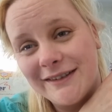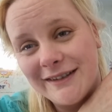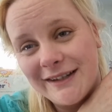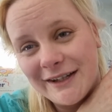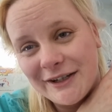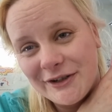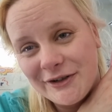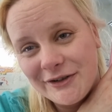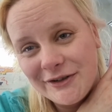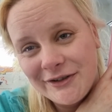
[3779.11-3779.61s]

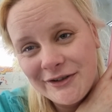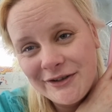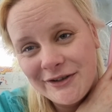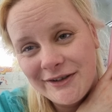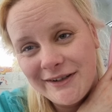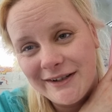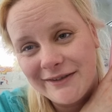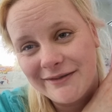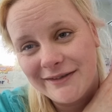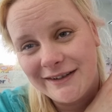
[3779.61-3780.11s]
I
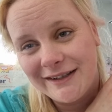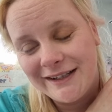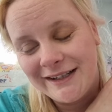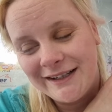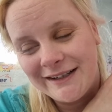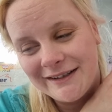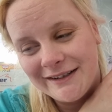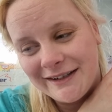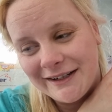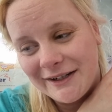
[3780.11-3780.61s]
could have
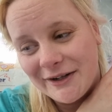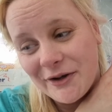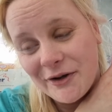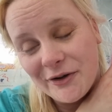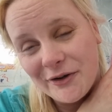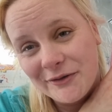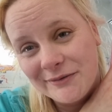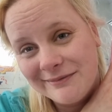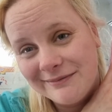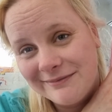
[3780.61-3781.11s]
eaten at
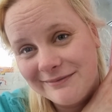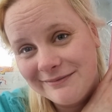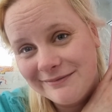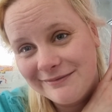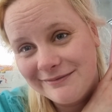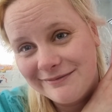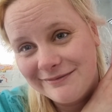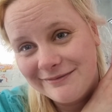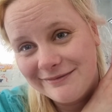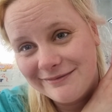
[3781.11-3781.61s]
home
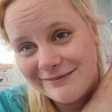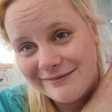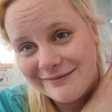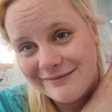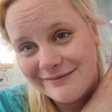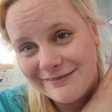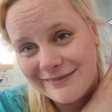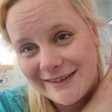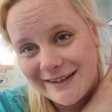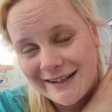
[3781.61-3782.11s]

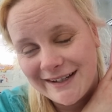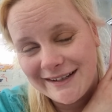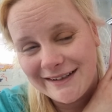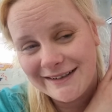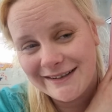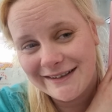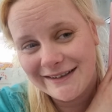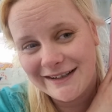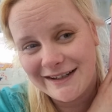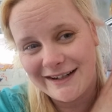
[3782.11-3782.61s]

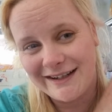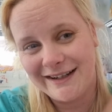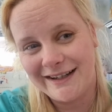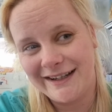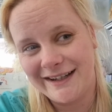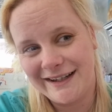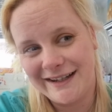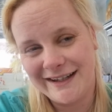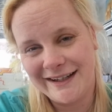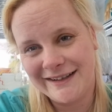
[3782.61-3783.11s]
and
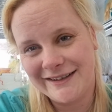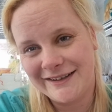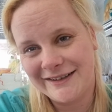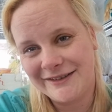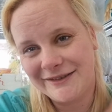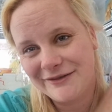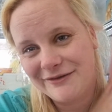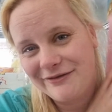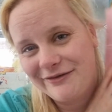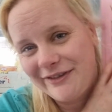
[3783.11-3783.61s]

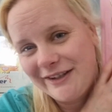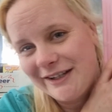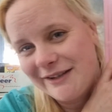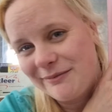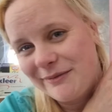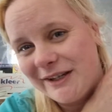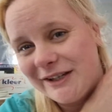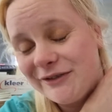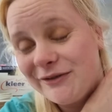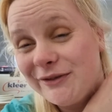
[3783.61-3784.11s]
eaten
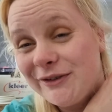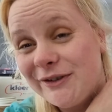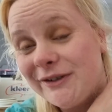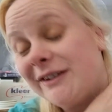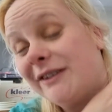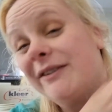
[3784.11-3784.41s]
Vietnamese food.